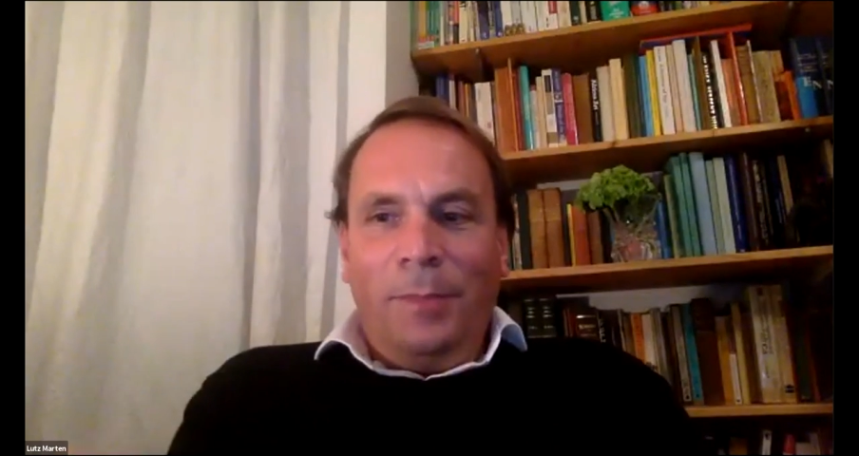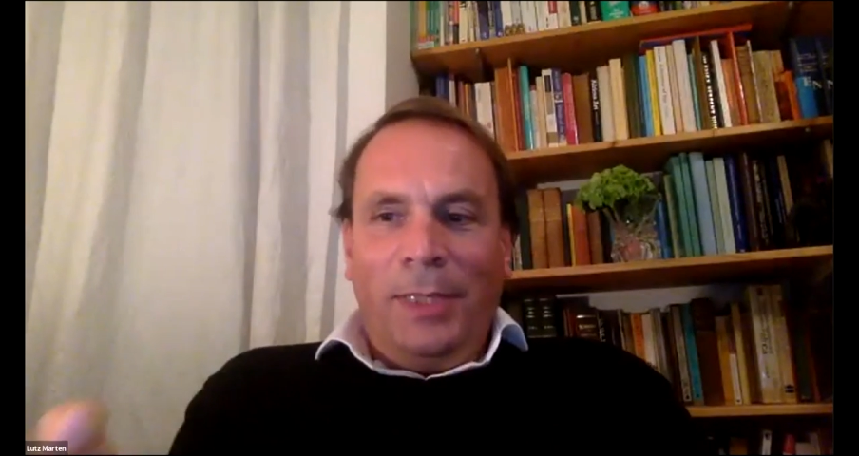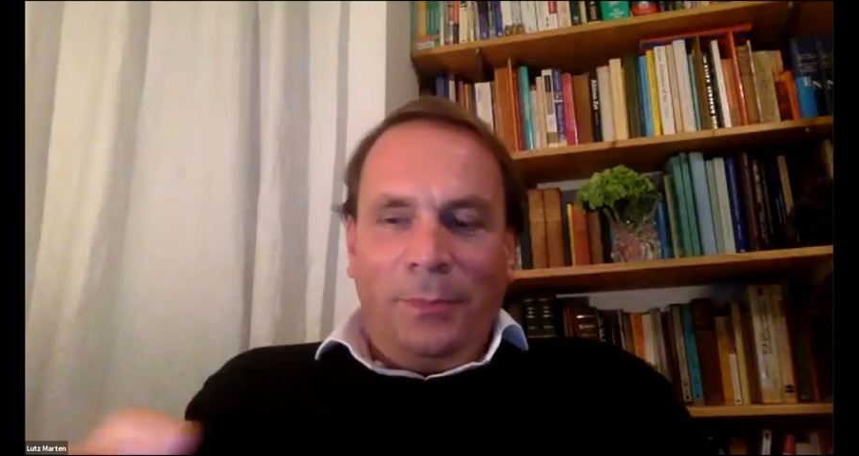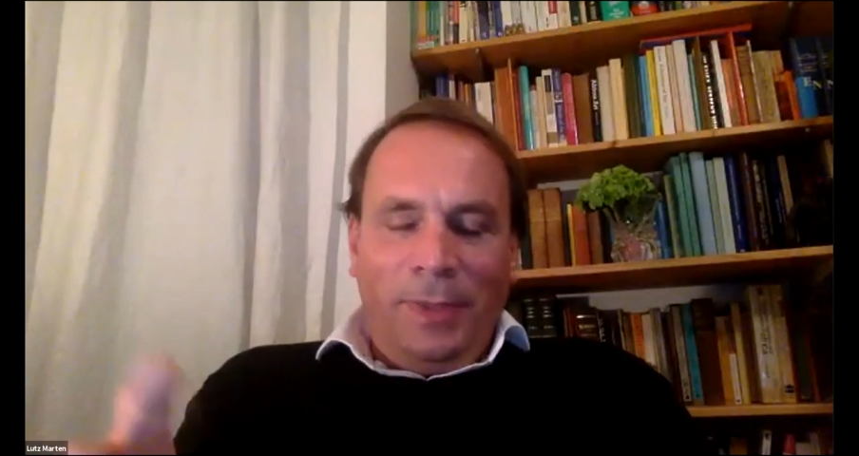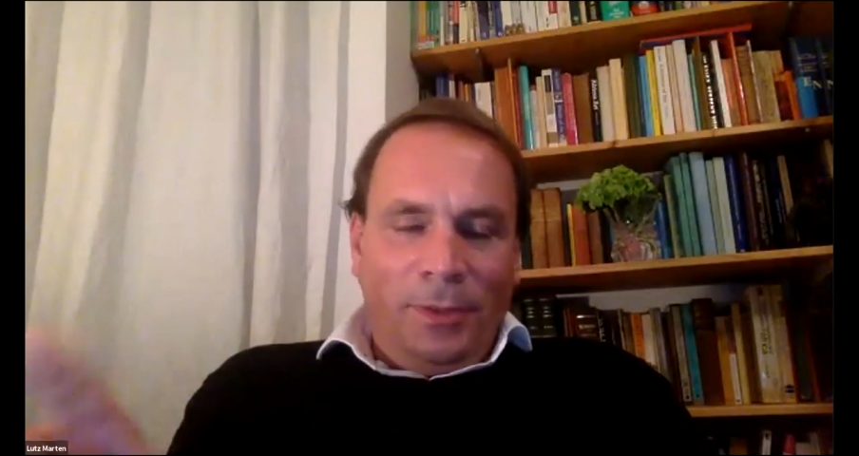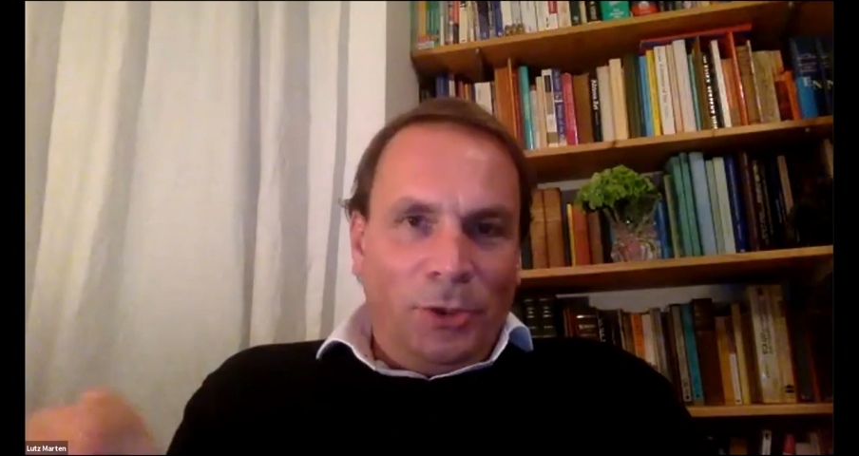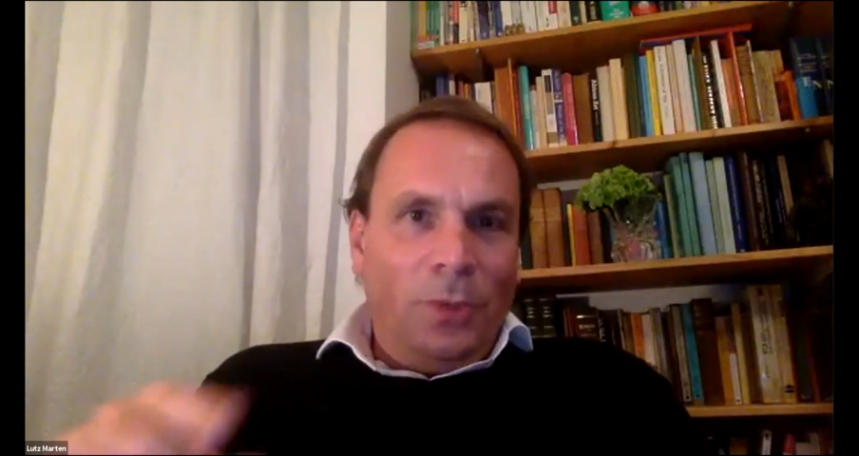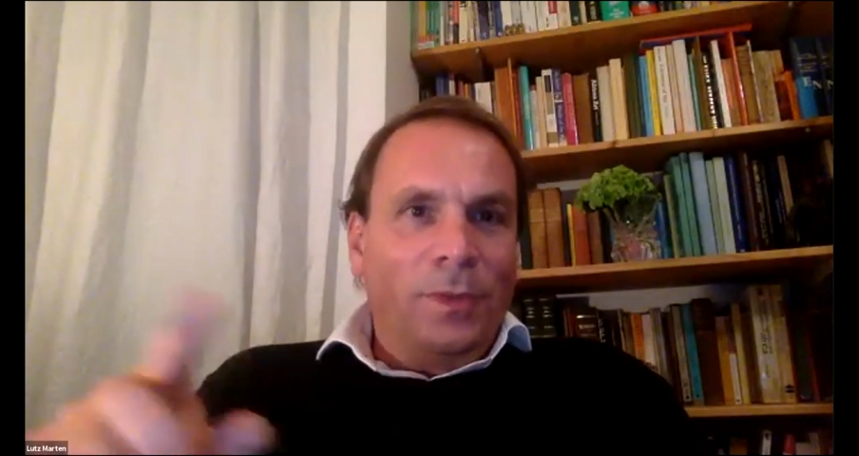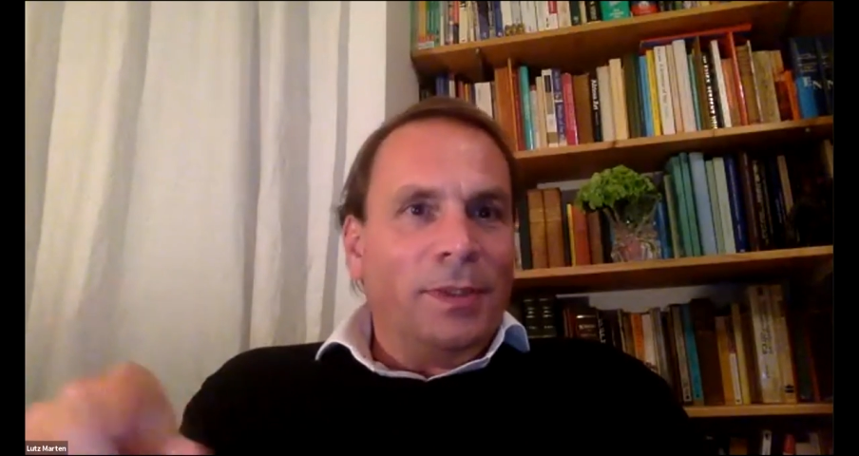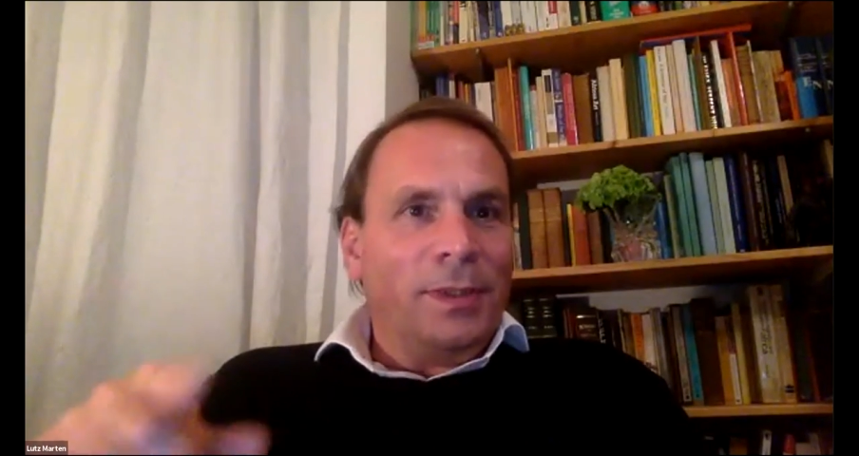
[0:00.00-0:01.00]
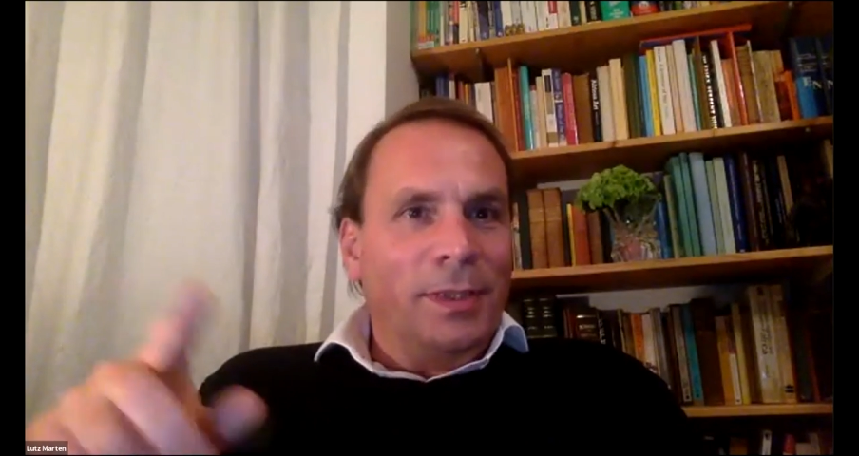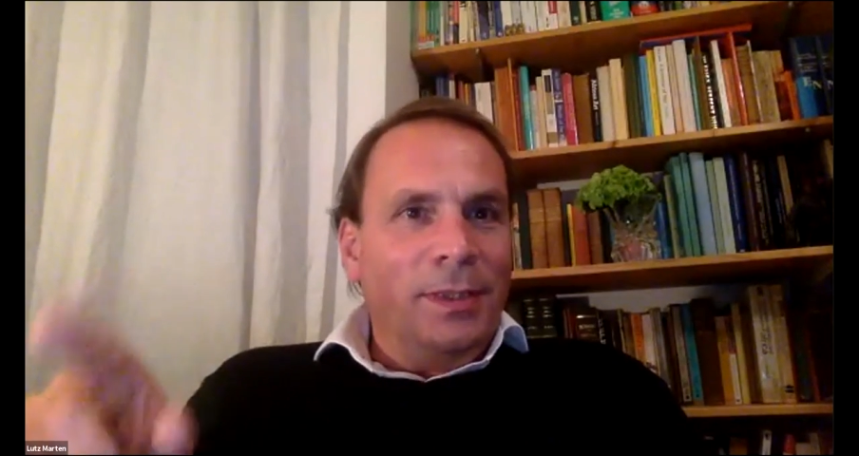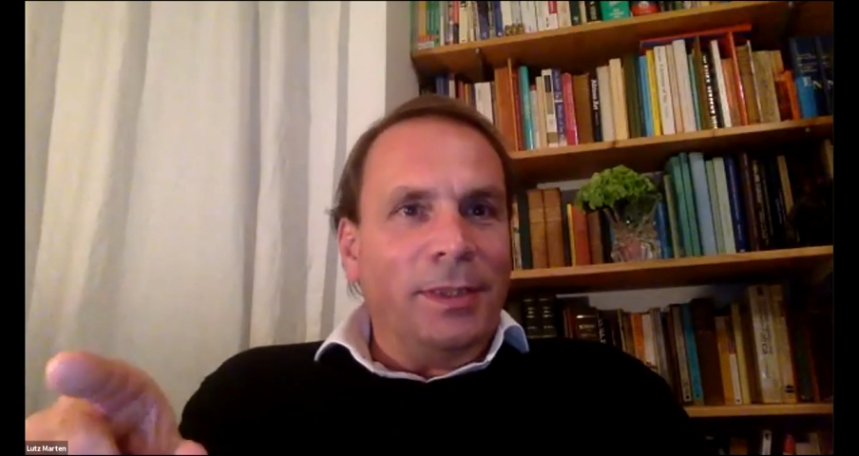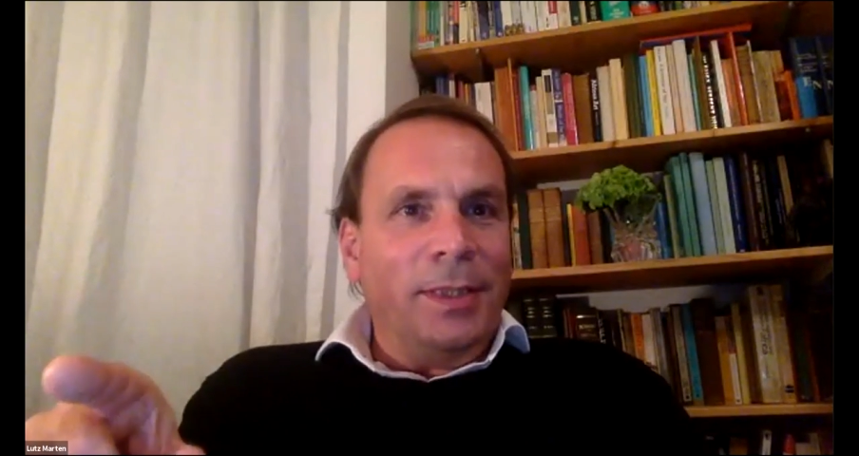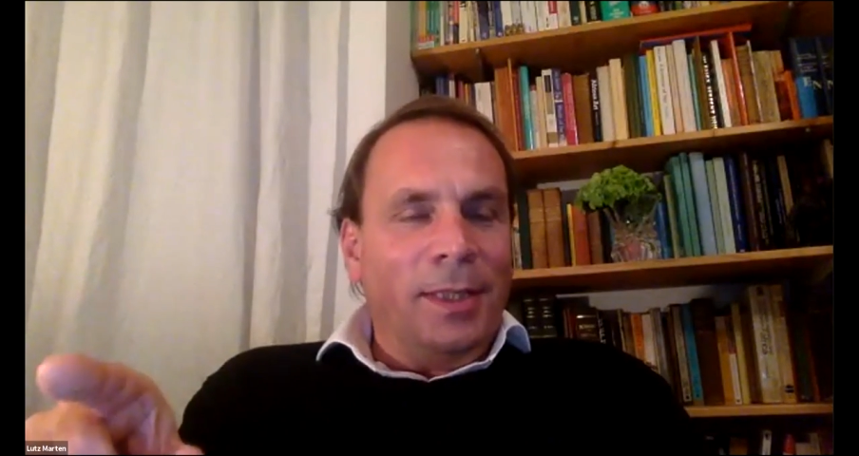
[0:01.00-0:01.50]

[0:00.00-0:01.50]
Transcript: made when we showed the CD,